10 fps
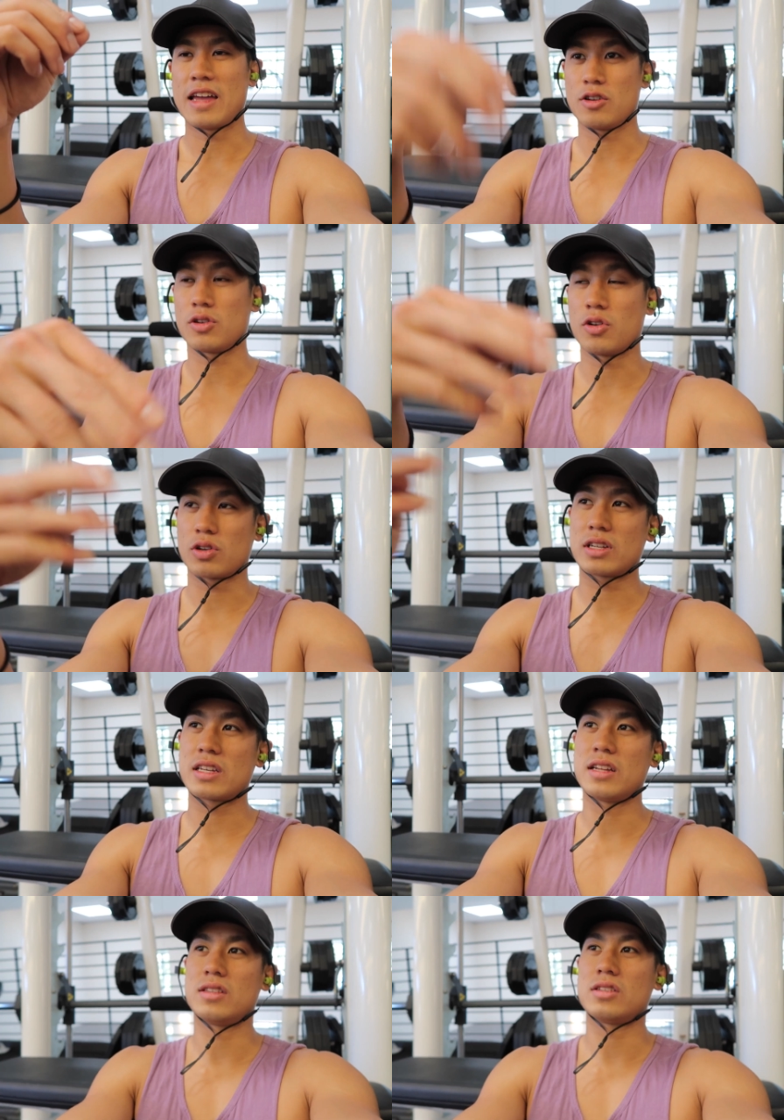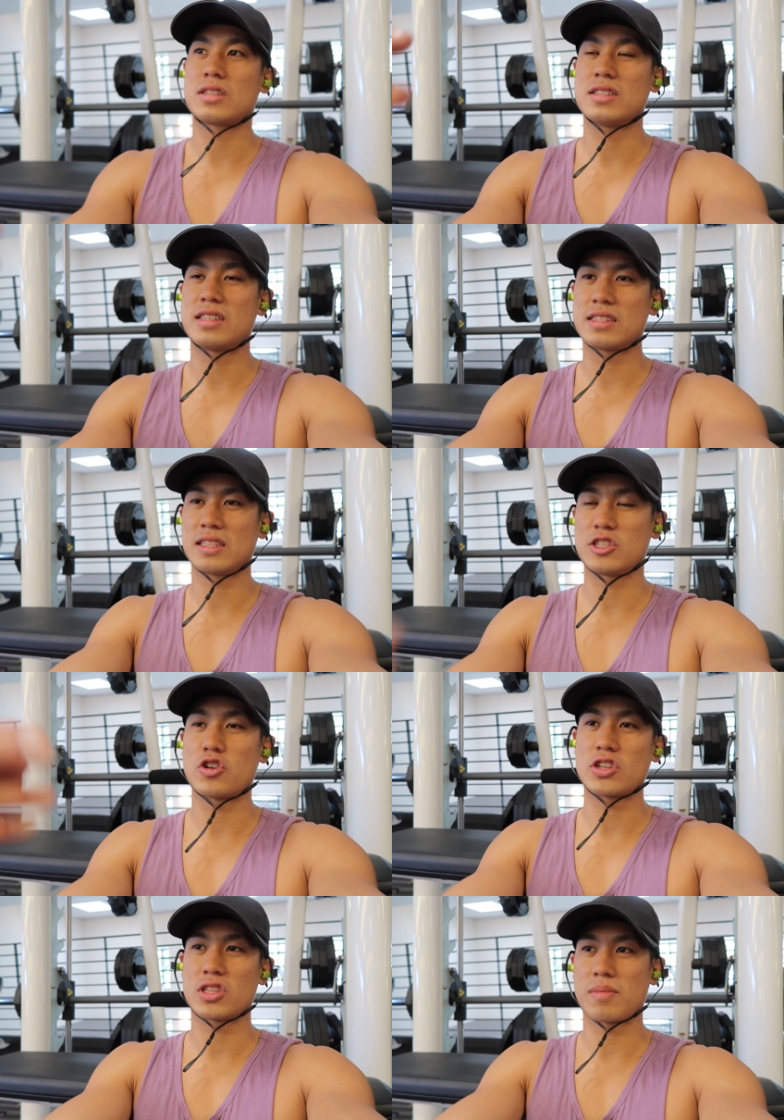and you can consistently
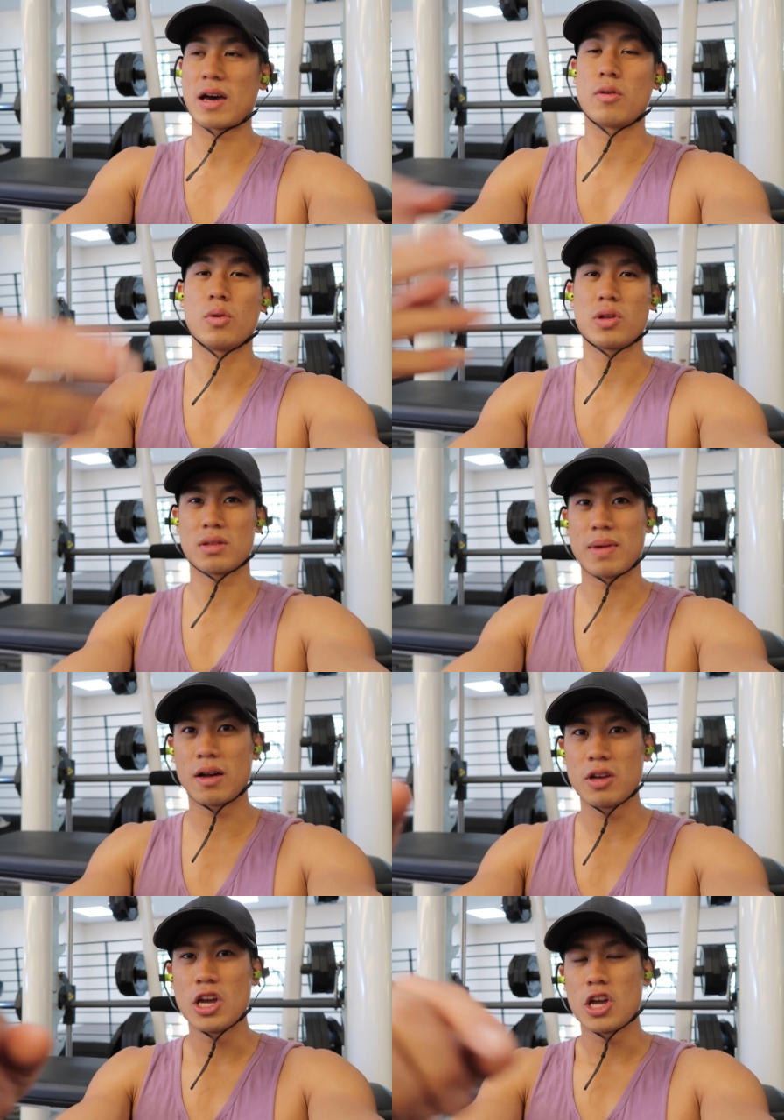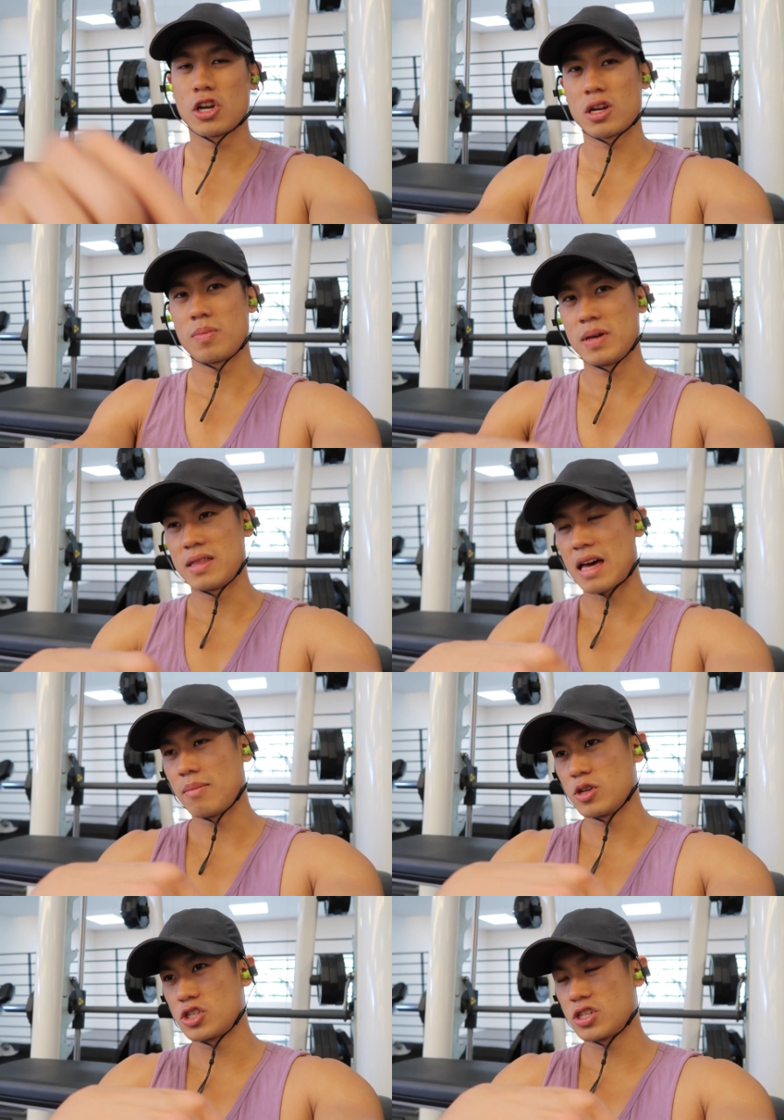stretching them out and rolling them out, you're gonna be
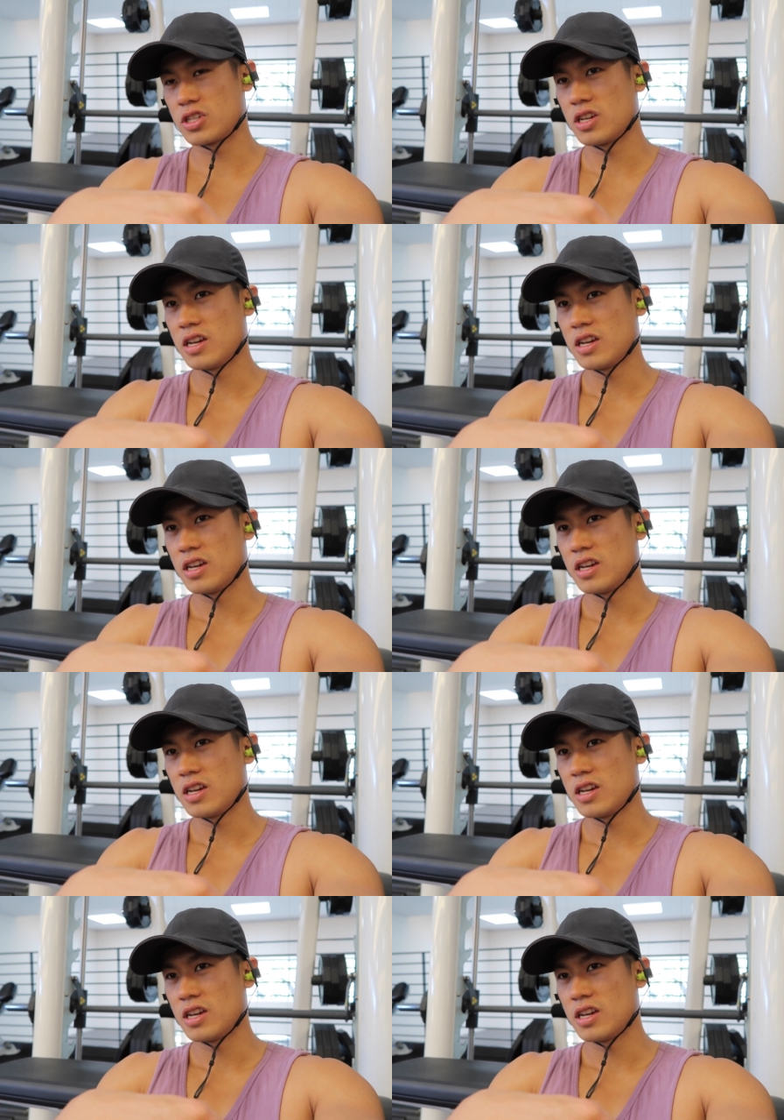that much